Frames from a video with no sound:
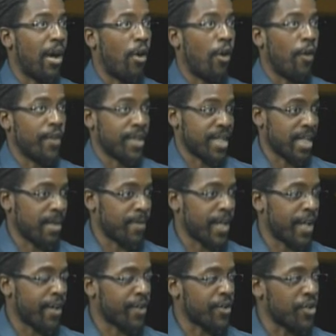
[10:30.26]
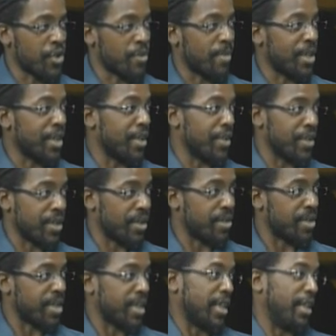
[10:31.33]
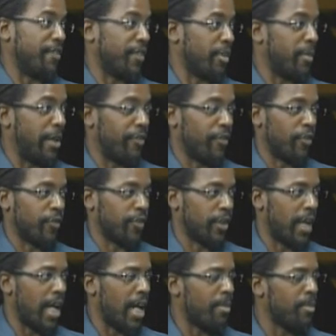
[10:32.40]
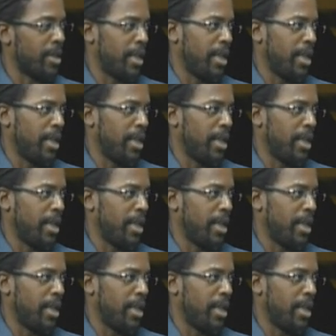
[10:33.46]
all the same characters, but there's a significant amount of overlap.